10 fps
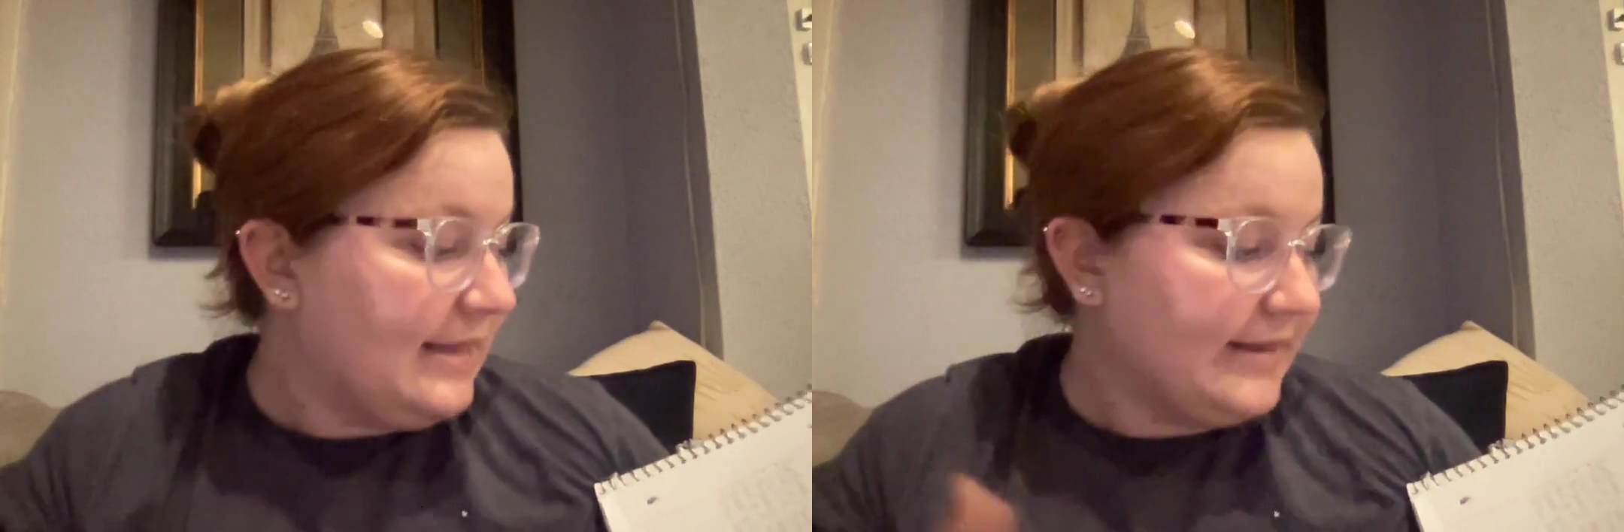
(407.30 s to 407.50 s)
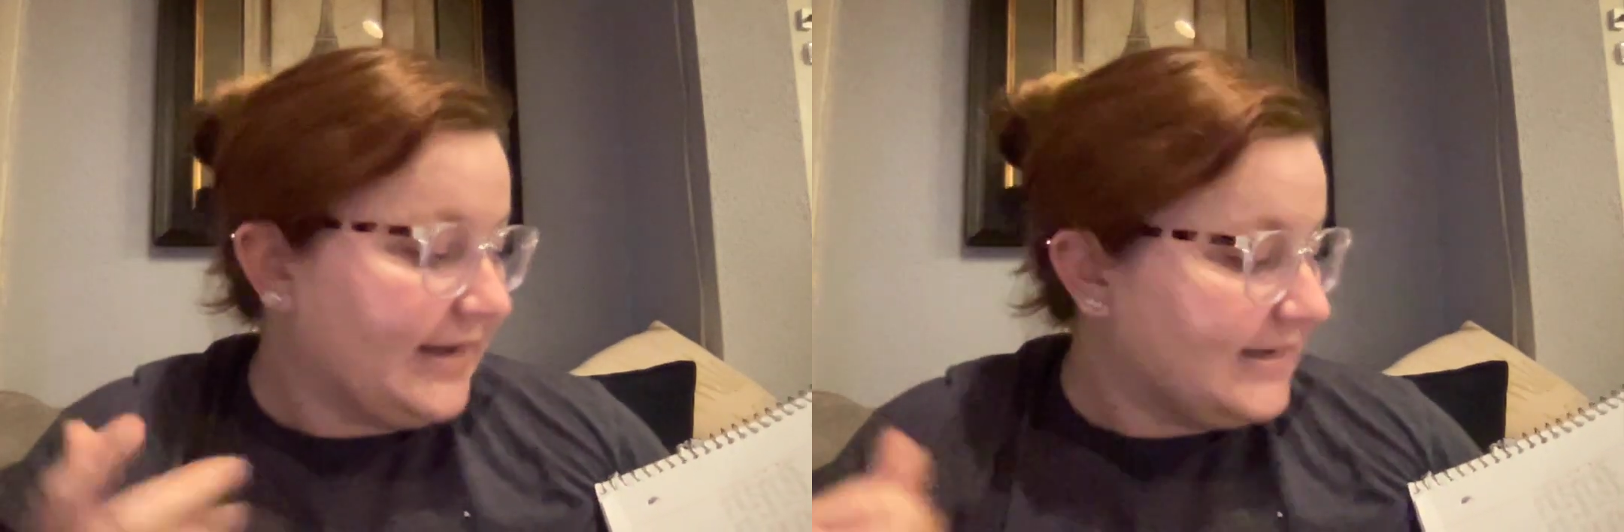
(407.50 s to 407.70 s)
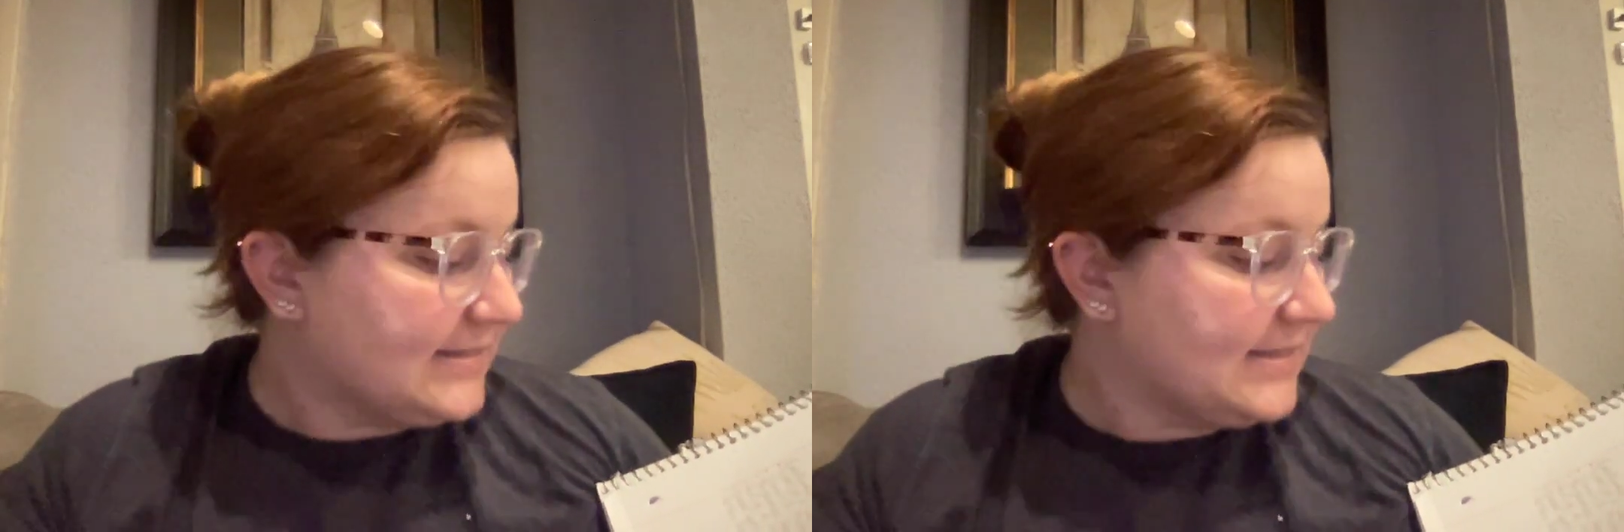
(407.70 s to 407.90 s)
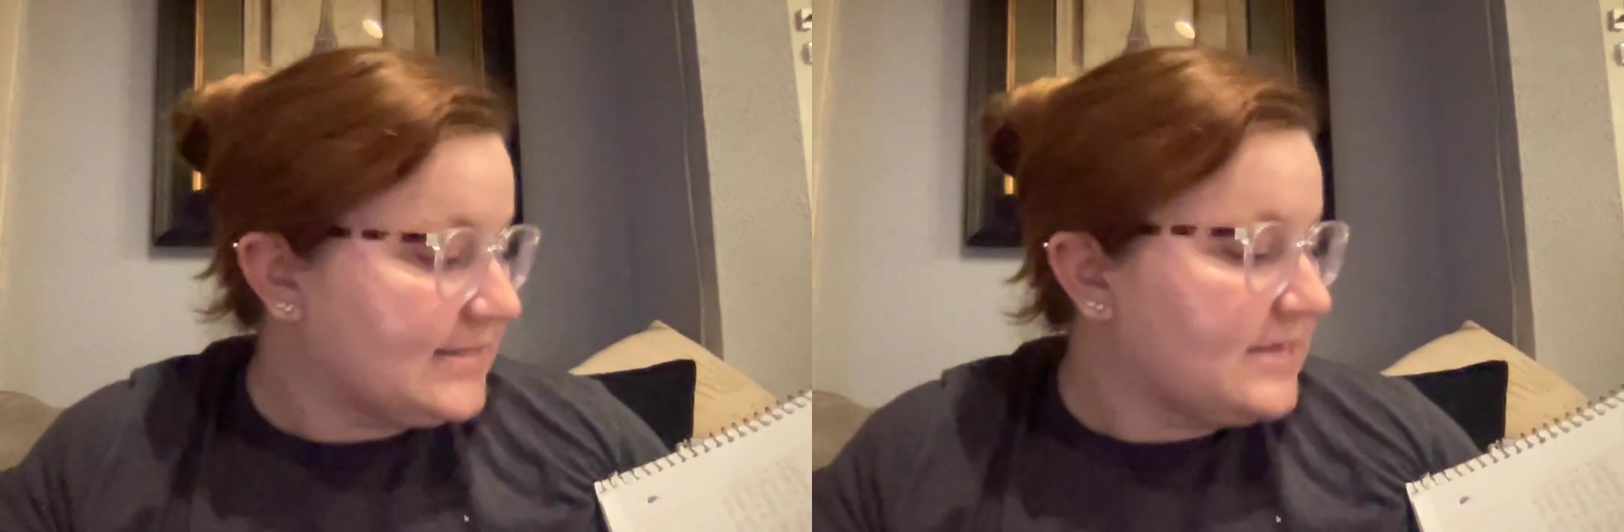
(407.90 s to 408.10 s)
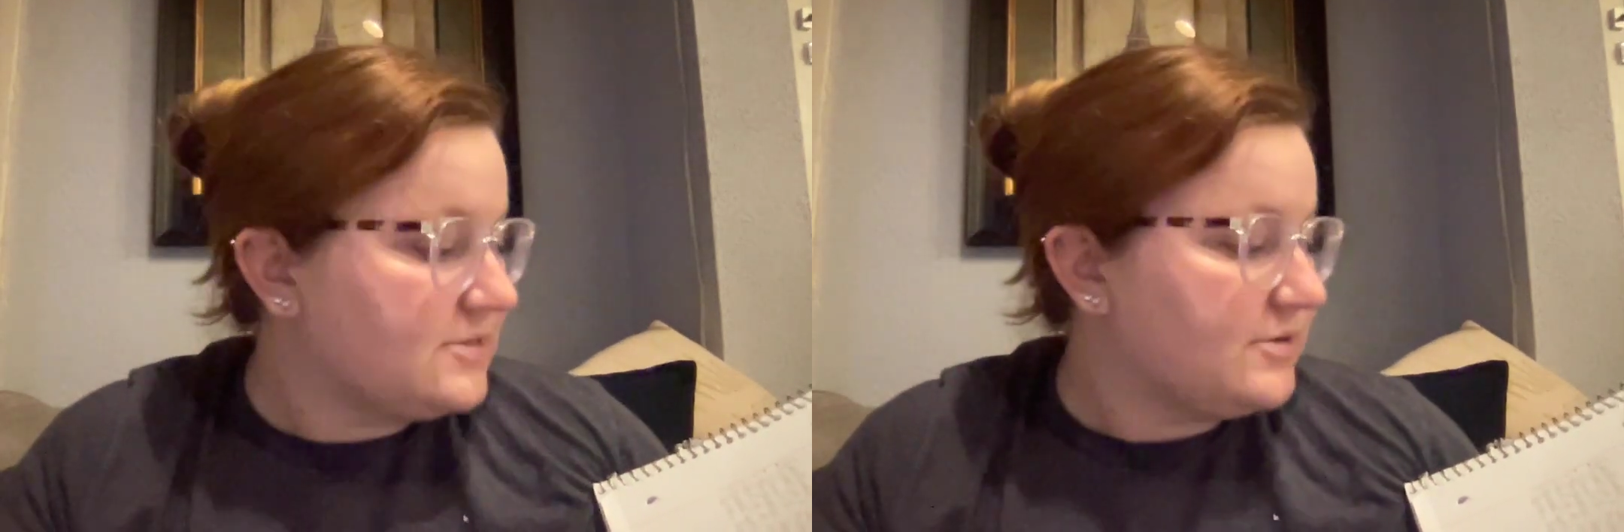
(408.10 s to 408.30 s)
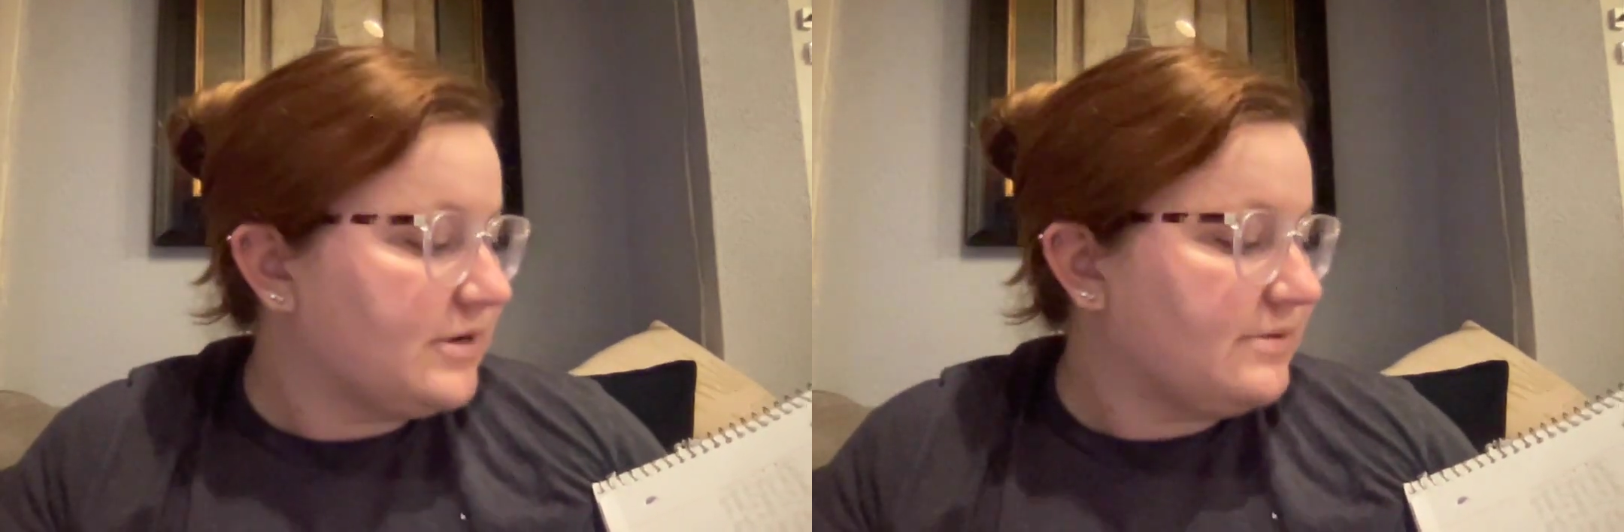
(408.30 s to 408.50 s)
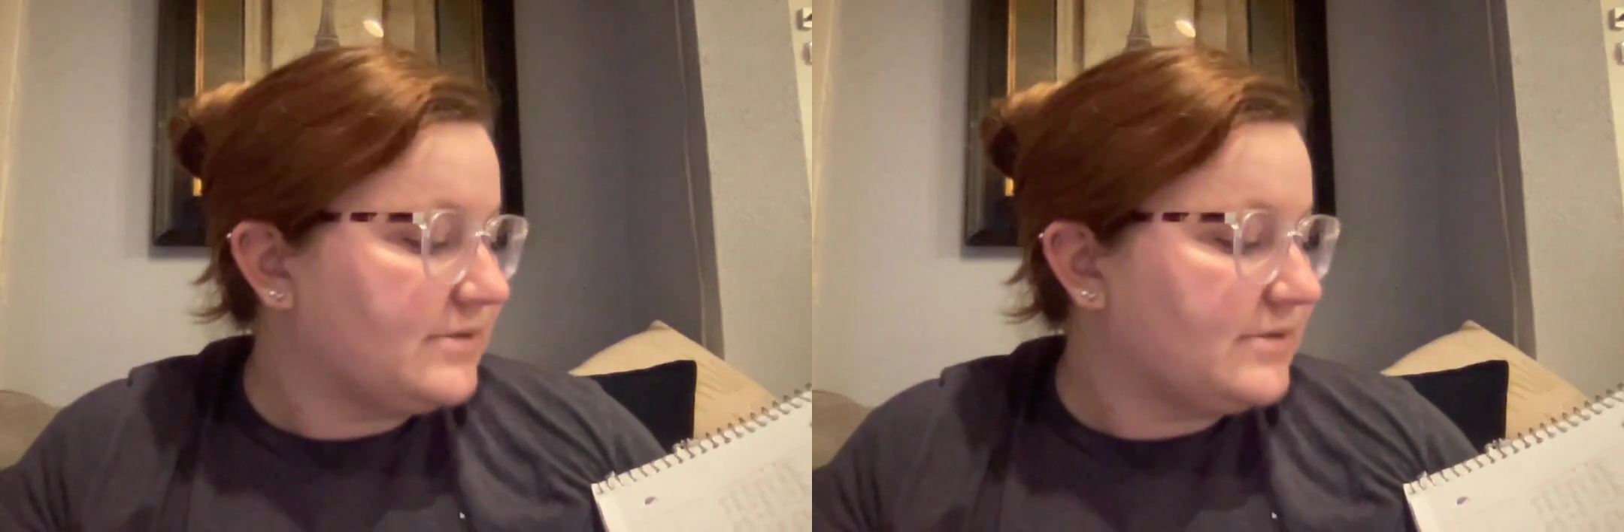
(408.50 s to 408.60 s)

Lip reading: Like I said, sensory